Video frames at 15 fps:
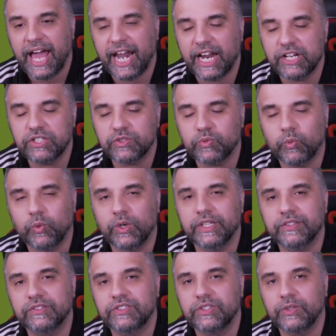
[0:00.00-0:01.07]
And I just
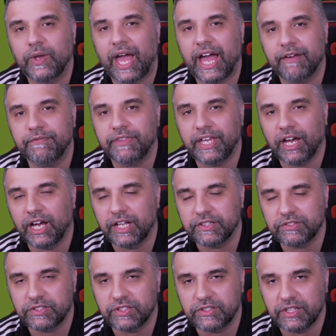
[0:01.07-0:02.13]
want to have the
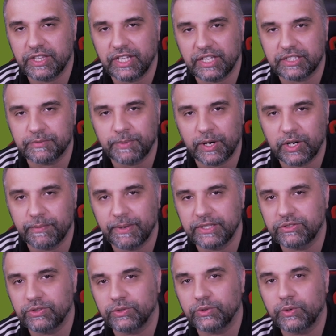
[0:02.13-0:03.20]
answer to the
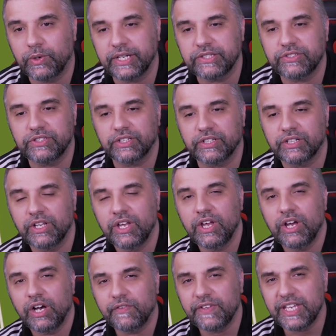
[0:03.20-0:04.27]
experimental question
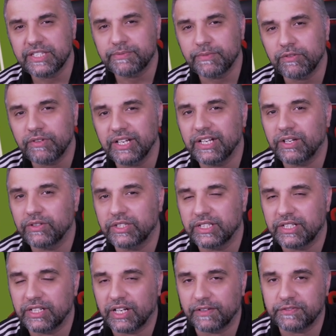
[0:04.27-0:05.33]
of, is Murillo
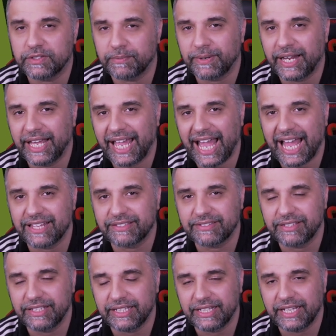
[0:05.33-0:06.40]
good enough to play at
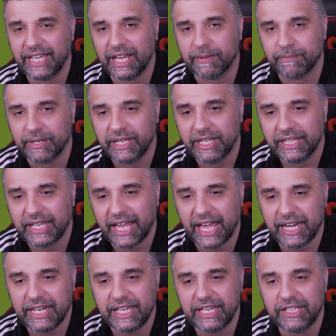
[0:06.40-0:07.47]
CDM?
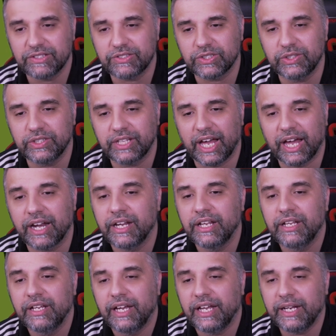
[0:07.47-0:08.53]
Can he do that?
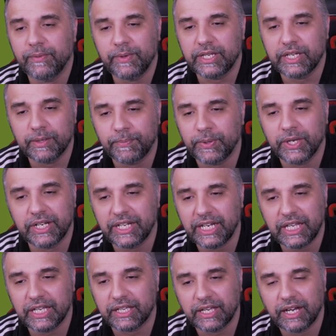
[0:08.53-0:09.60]
And then we could put
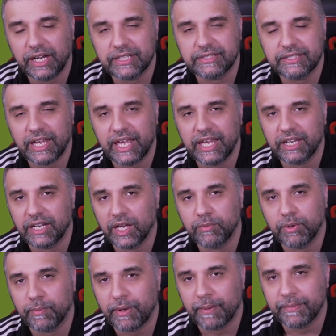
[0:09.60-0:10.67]
Niakate and
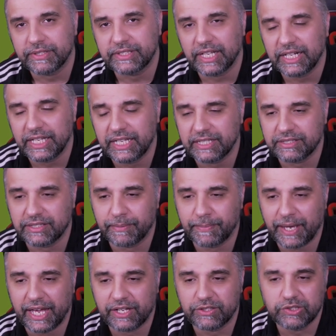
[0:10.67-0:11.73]
Omar Bamadeli as the
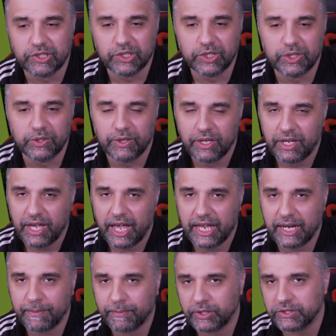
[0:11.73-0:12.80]
back 2.
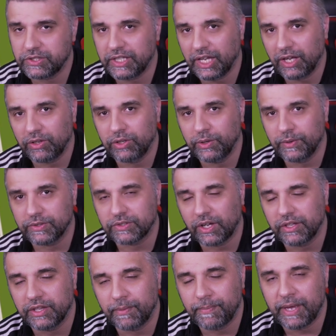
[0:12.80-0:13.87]
And then Montiel, who was
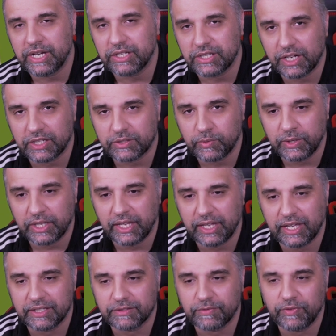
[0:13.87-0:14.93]
on the bench last week
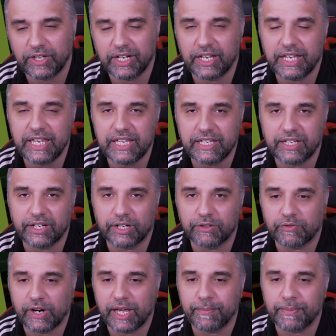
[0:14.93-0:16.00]
against Villa, he could go
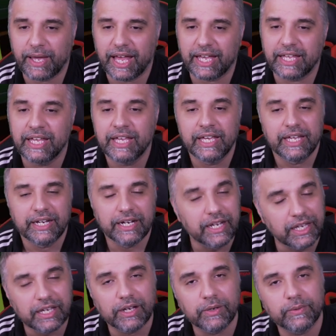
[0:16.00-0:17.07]
right back.
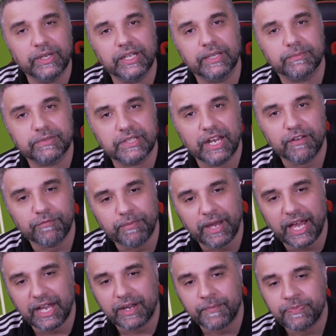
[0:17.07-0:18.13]
Nico Williams left
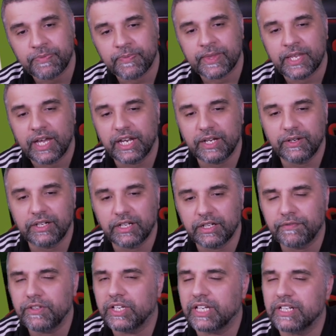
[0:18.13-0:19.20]
back. I know a lot
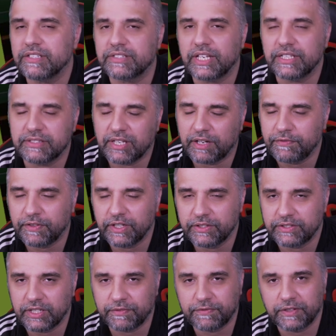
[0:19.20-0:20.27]
of you are going to say
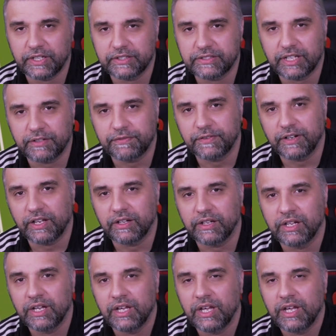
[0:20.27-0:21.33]
Tuffalo.
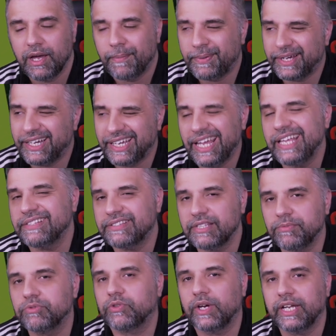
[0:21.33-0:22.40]
But it
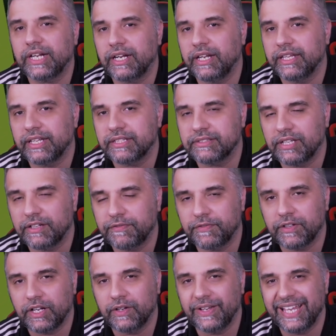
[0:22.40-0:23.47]
seems quite clear that
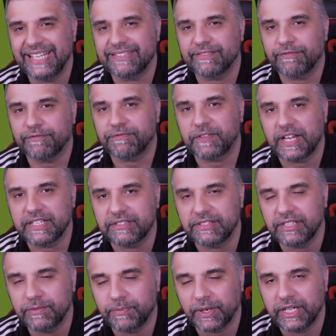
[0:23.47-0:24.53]
Tuffalo isn't
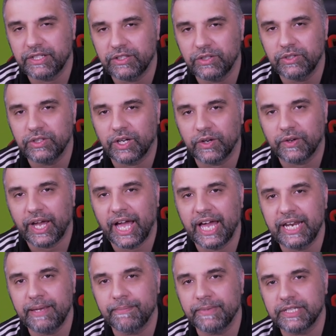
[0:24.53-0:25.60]
fancied by Nuno.
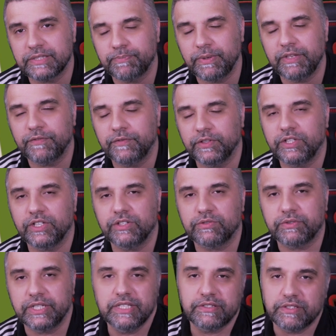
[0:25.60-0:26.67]
And it must be for good
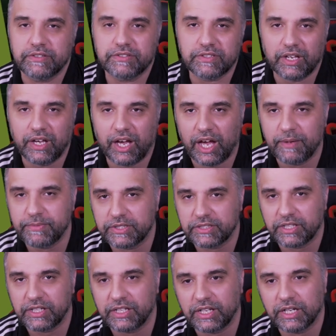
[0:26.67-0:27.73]
reason. So I'm just
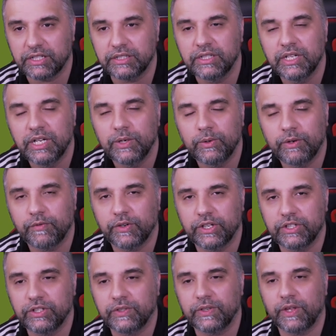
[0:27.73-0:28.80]
going to go with
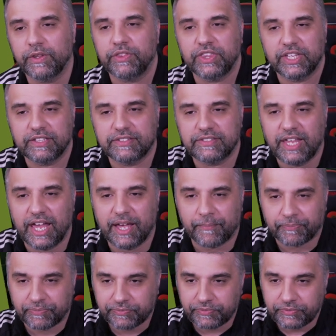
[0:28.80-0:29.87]
what Nuno thinks there.
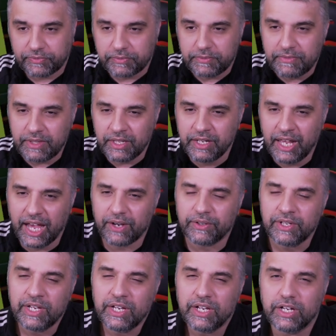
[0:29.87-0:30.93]

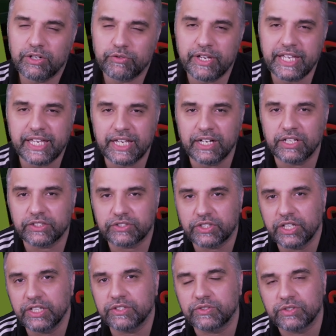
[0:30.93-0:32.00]
Now, Origi looks
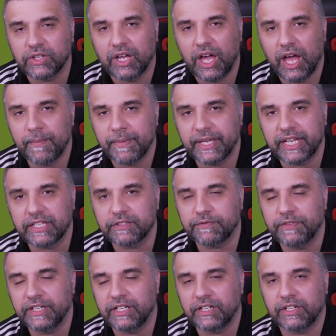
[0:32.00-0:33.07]
good against
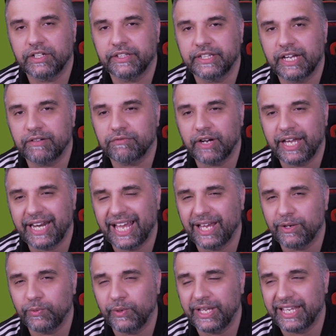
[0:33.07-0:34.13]
Villa on that
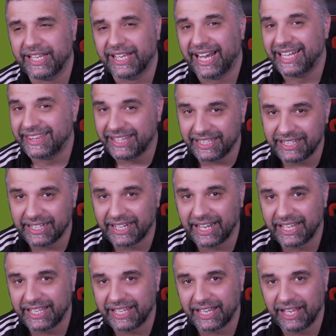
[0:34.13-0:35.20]
right-hand wing. I didn't
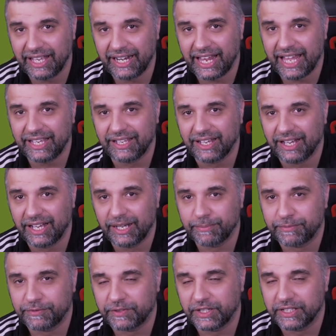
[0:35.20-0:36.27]
like Elanga
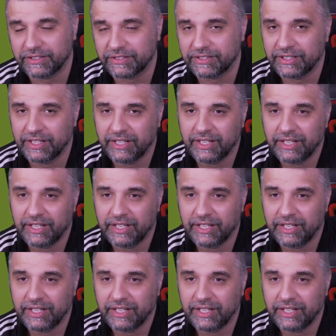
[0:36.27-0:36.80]
up front.